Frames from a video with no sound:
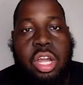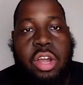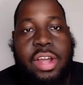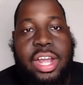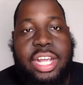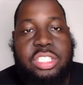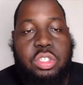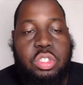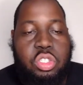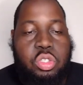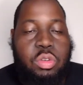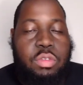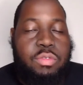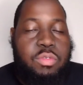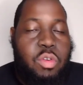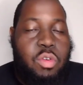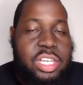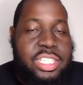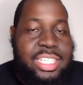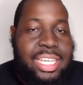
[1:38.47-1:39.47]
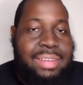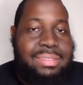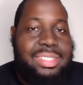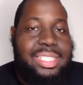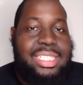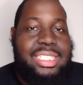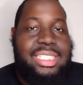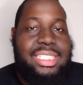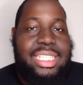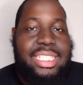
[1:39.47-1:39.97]
All right, so June 14th
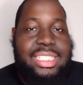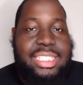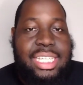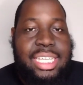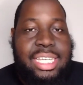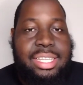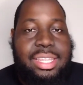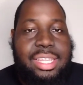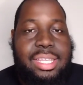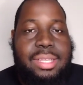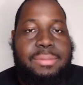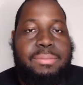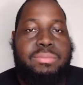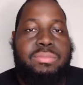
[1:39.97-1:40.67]
to the 16th.